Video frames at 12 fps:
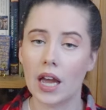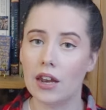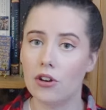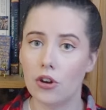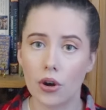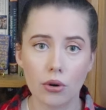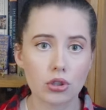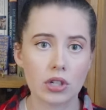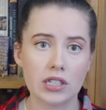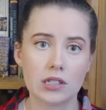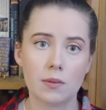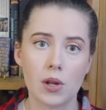and no
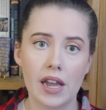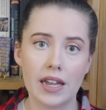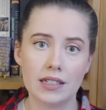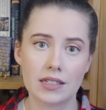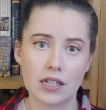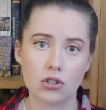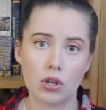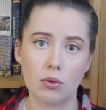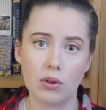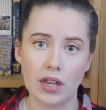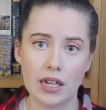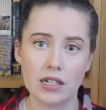traceable ancestry
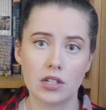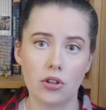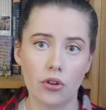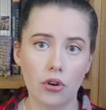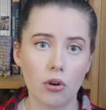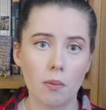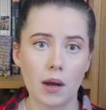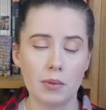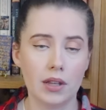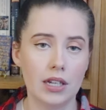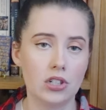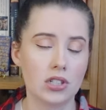related to local
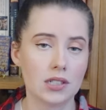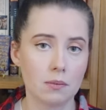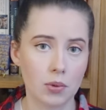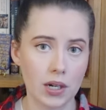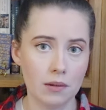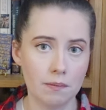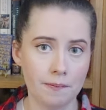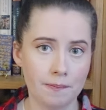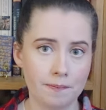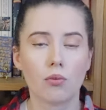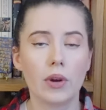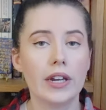populations in Britain.
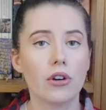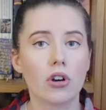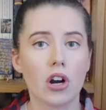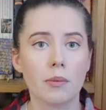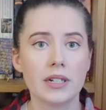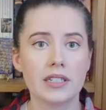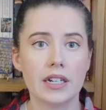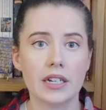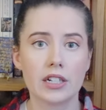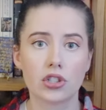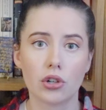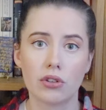Radiocarbon
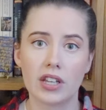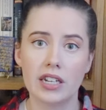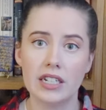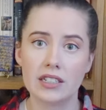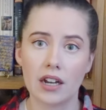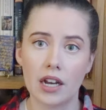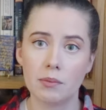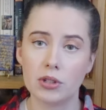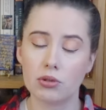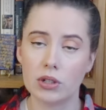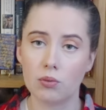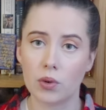dating showed that he died
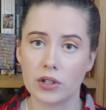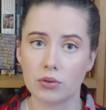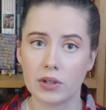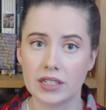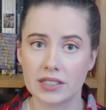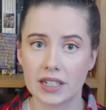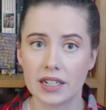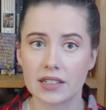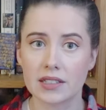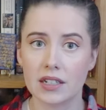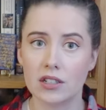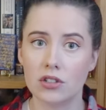between
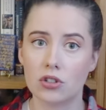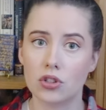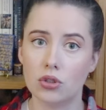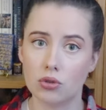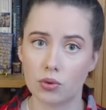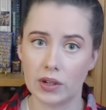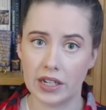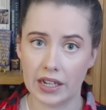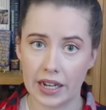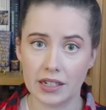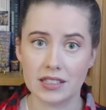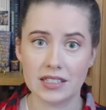126 and
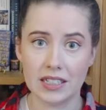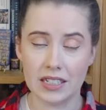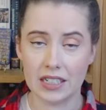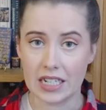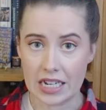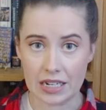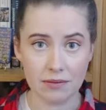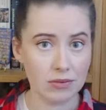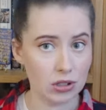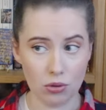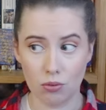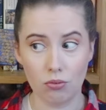228 CE,
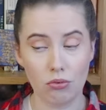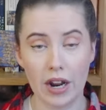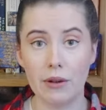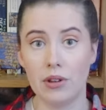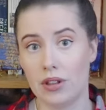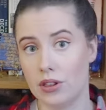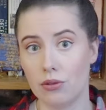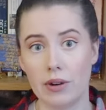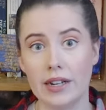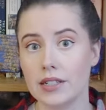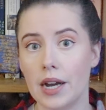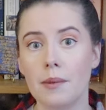so right within the
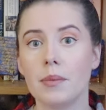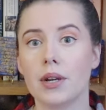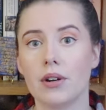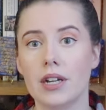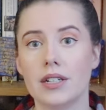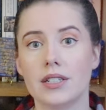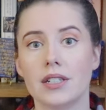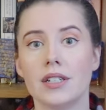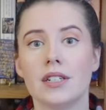right time period.